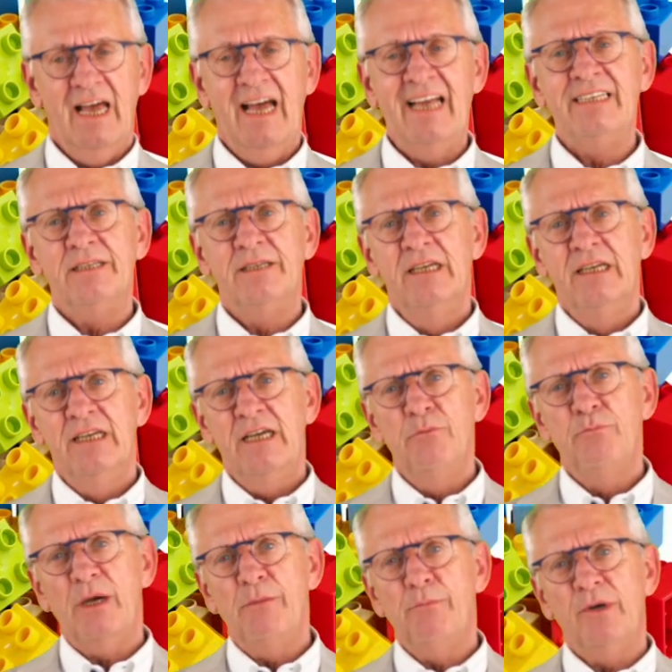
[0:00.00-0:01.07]
And
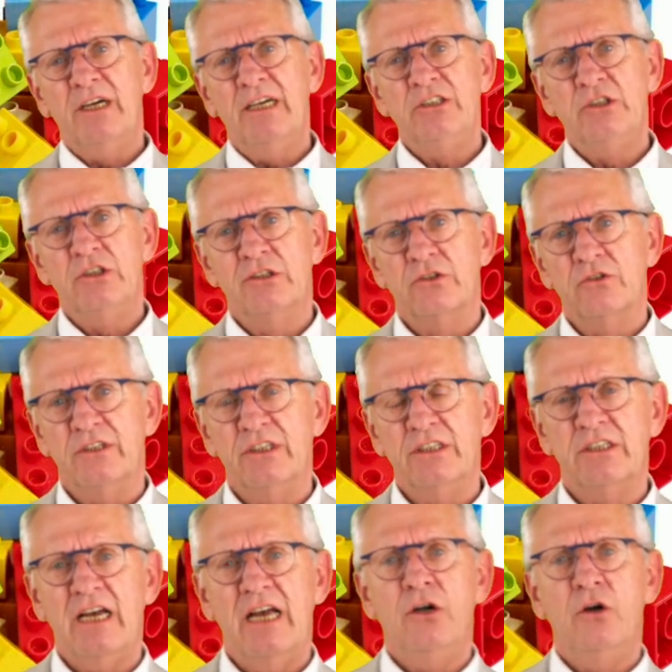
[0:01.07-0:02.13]
in preparation to
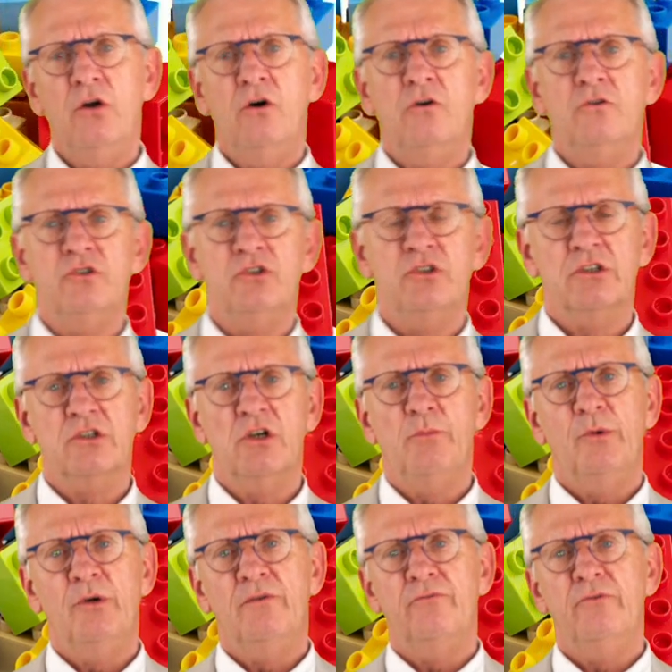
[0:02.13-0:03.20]
this, I launched a
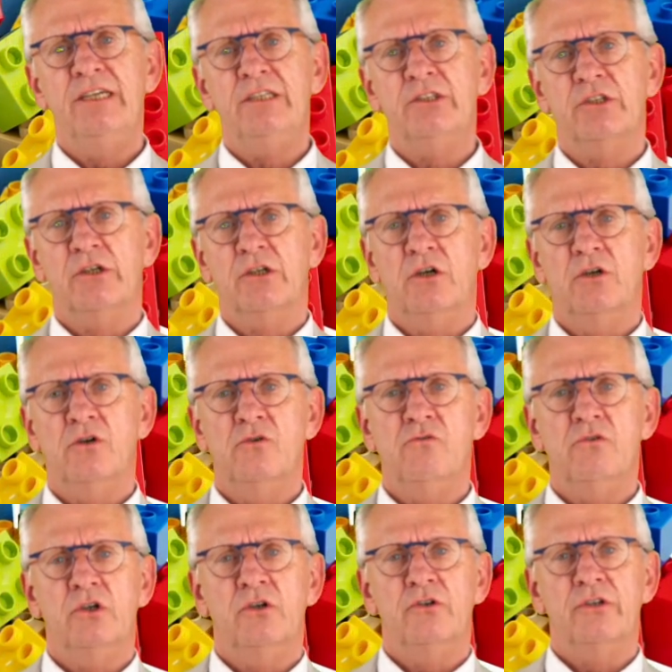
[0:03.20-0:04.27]
couple of weeks
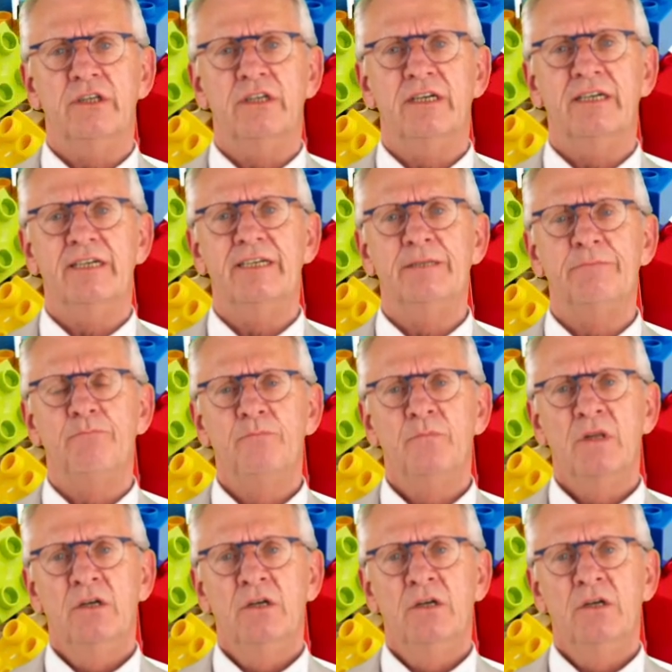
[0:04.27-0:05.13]
ago on